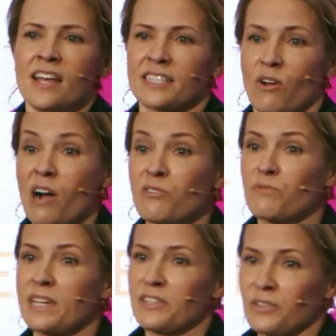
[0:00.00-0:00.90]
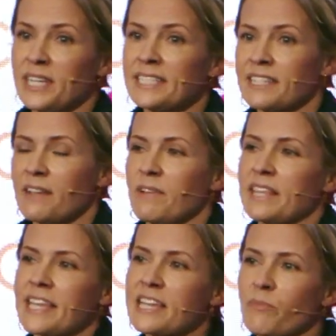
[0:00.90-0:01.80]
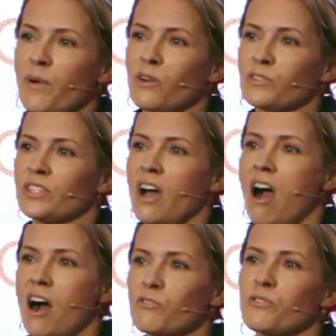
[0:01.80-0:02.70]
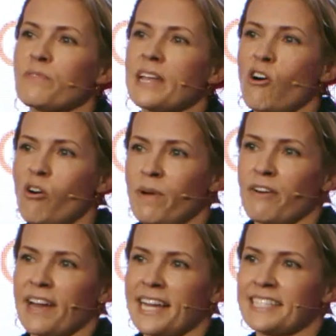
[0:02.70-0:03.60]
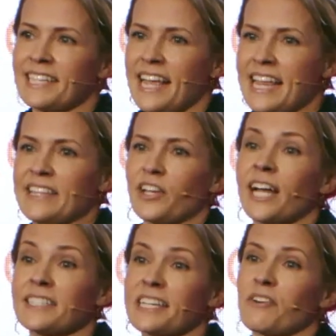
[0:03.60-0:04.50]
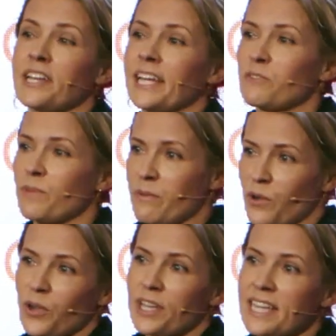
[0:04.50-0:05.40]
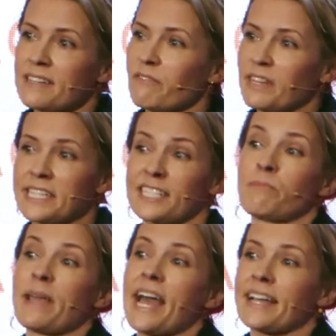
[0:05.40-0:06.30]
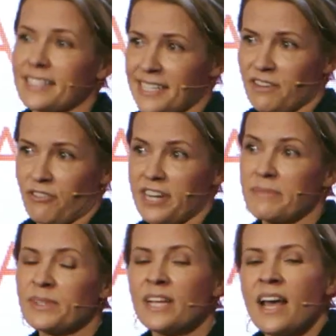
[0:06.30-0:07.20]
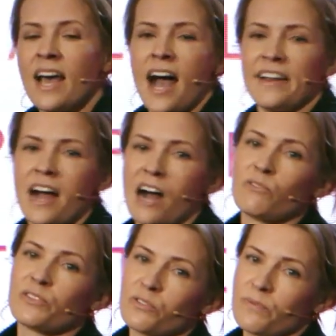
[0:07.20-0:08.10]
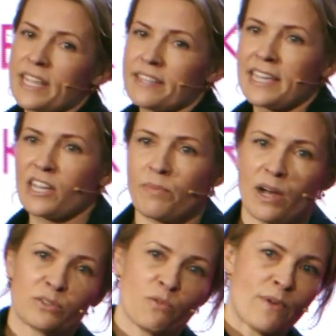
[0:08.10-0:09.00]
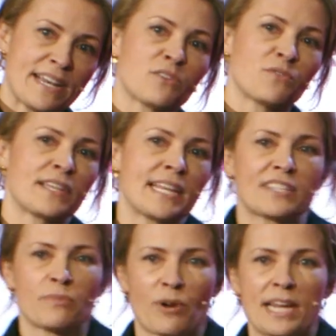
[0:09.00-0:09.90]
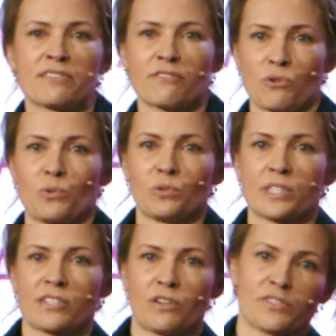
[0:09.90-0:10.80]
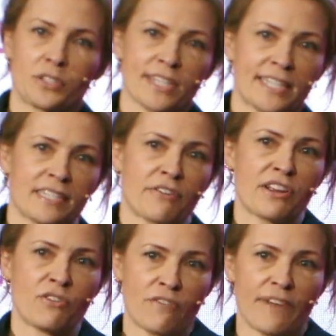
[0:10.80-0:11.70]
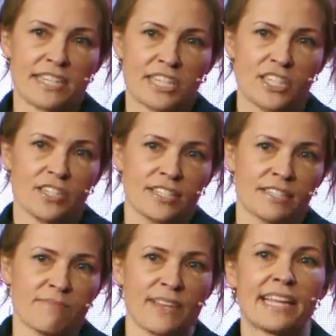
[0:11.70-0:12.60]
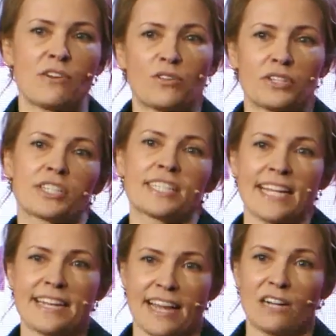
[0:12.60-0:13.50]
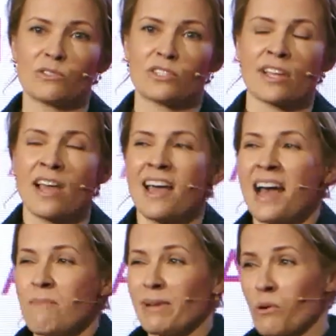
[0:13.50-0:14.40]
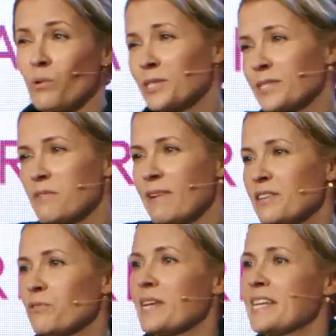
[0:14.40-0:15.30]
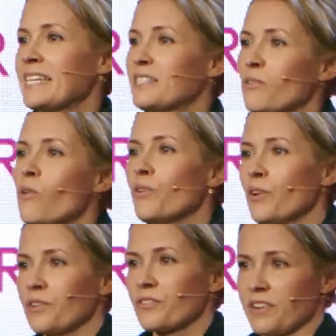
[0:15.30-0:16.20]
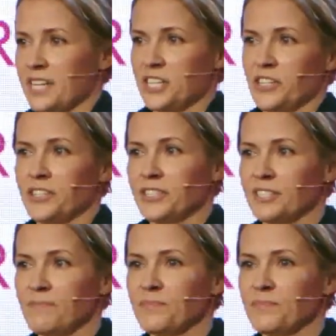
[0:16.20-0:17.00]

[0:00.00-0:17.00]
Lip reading: So how do we do it? We think about how do we operate in the category that we work in, which is the beer category, and how do we think about when do we need to break the rules of those category conventions in order to stand out, but also then when do we need to honor traditions.